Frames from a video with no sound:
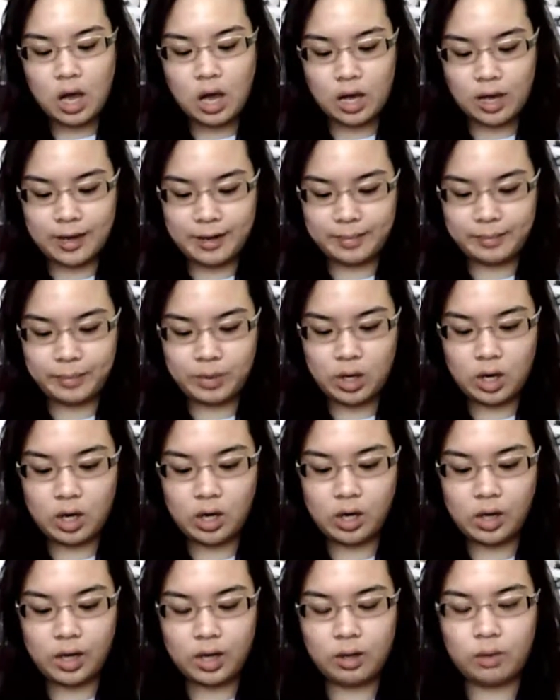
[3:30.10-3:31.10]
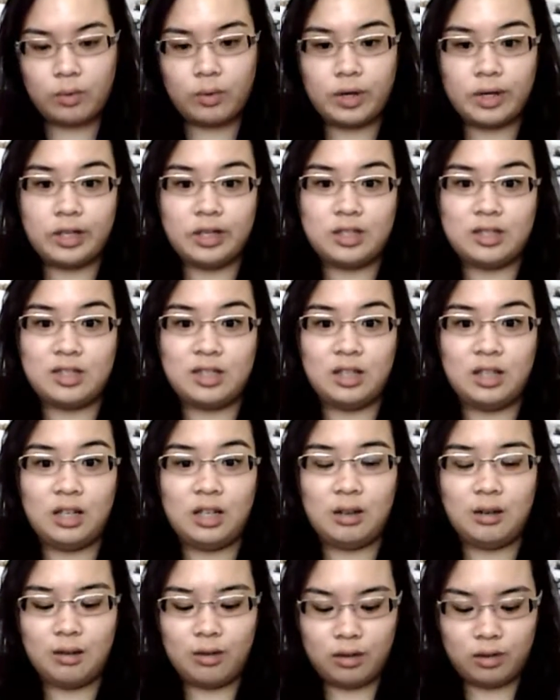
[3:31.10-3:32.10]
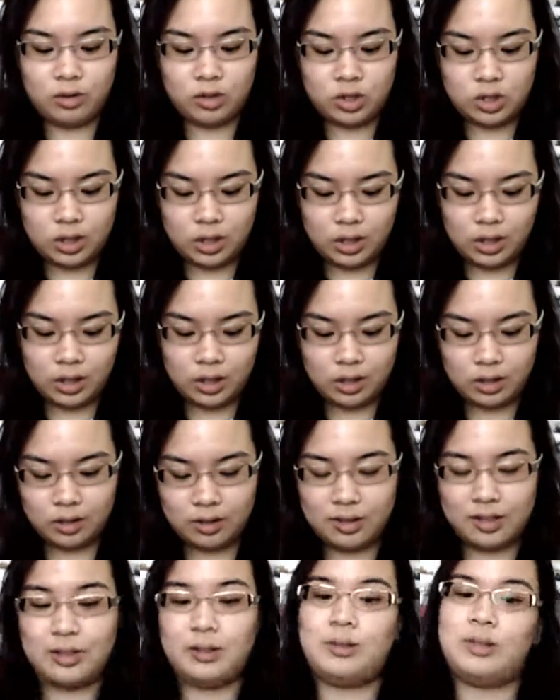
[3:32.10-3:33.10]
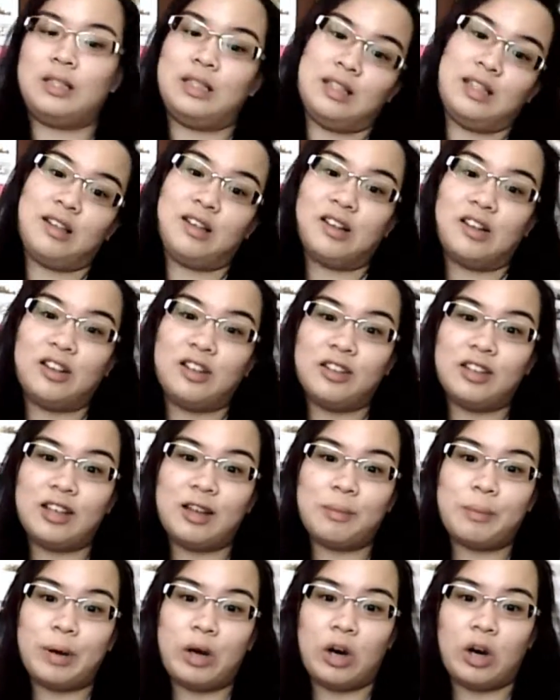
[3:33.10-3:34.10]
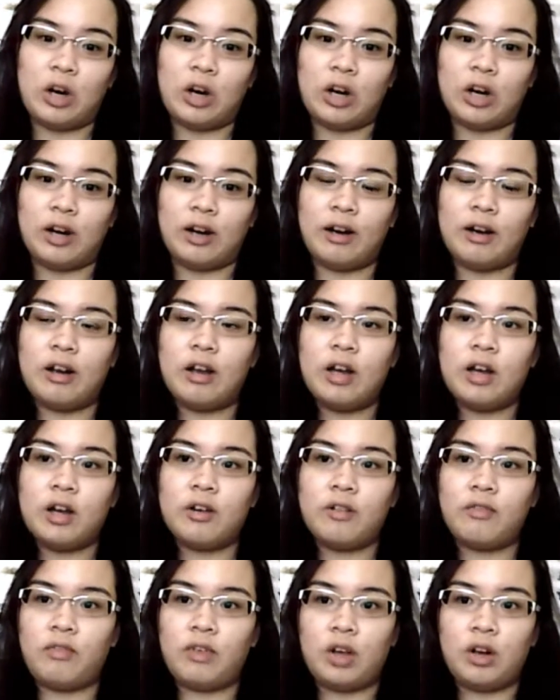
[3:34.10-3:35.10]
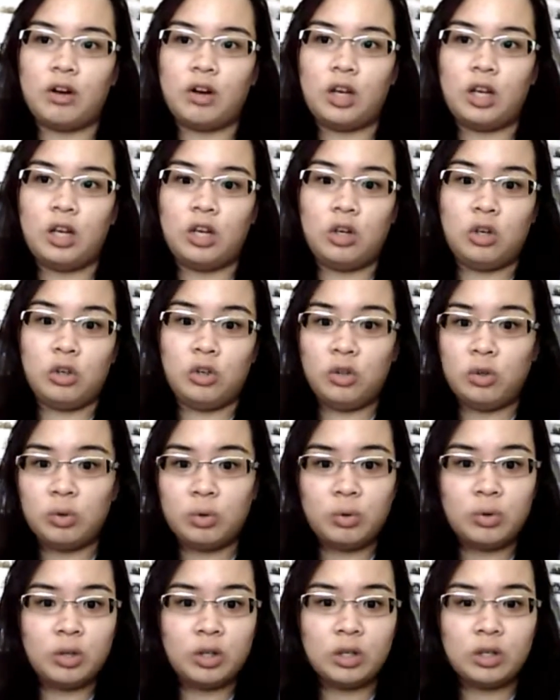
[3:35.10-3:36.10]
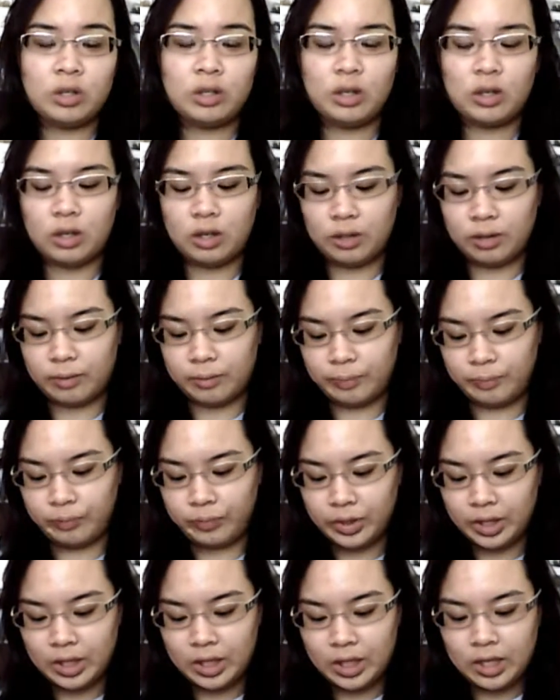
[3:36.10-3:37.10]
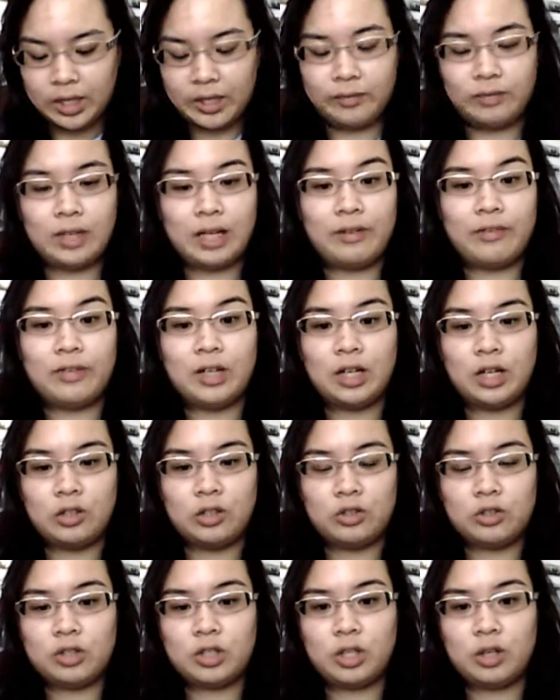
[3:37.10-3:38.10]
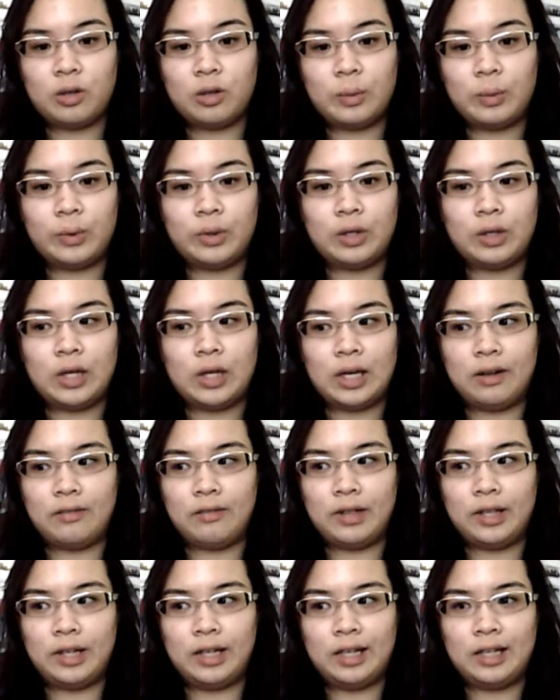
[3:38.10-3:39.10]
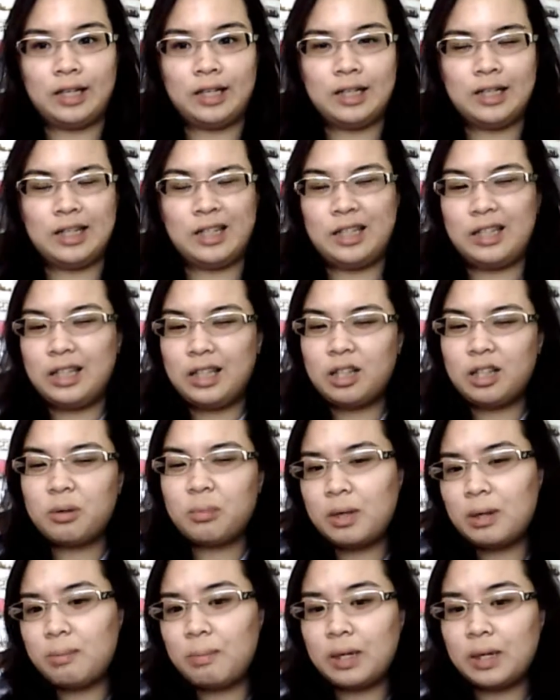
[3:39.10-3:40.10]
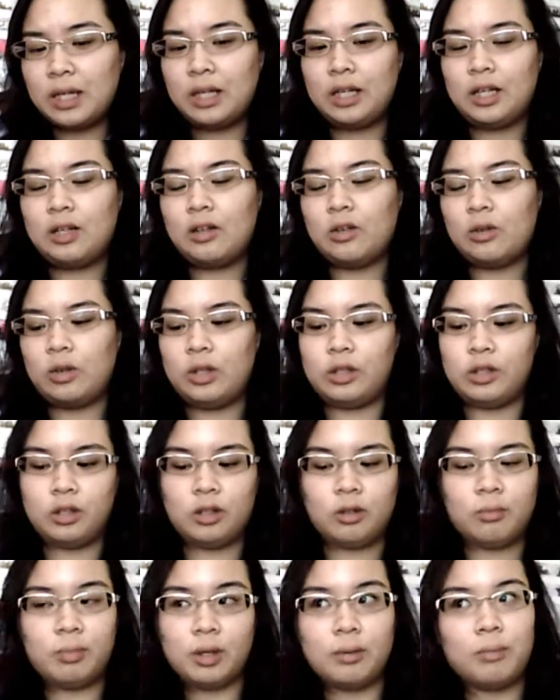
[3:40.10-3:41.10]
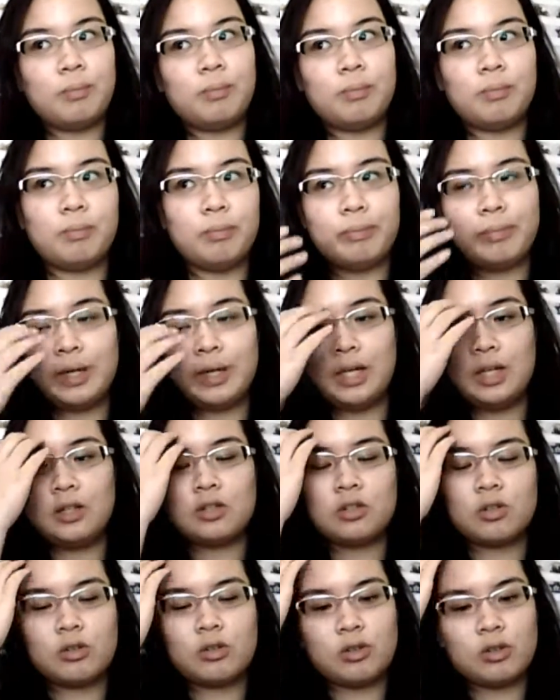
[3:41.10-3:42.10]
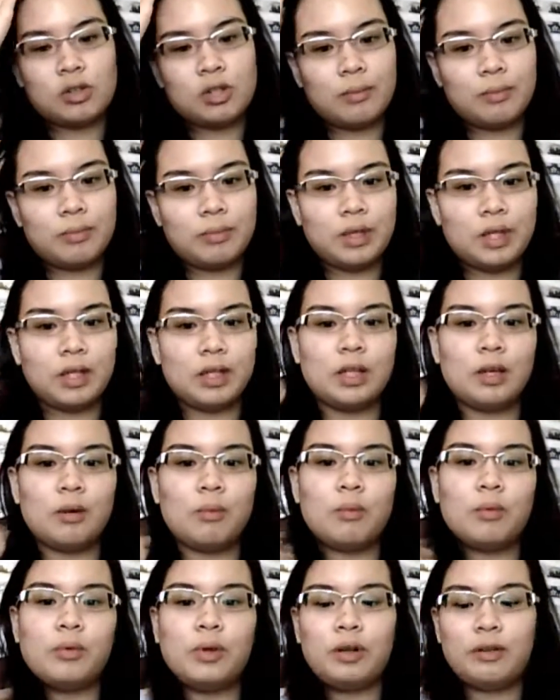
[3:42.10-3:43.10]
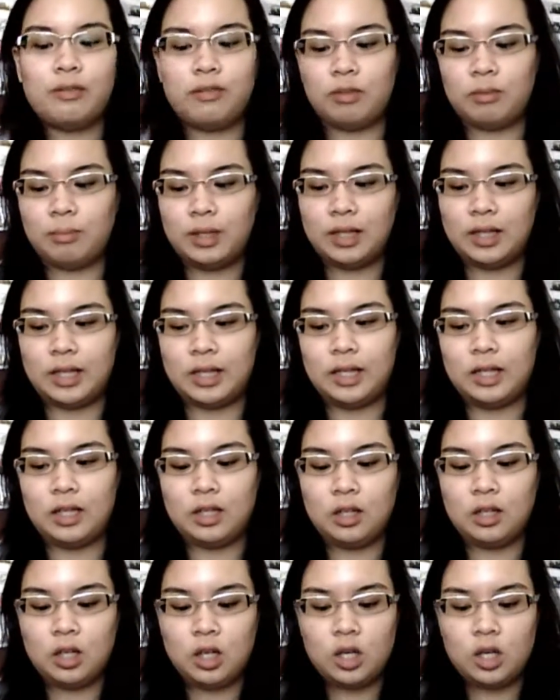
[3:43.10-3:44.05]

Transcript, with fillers: Um, all NYC cheek glows, as they call them, are very nude. Um, if they have an undertone, they'll have like a little bit of pink or a little bit of peach or something. It will never be like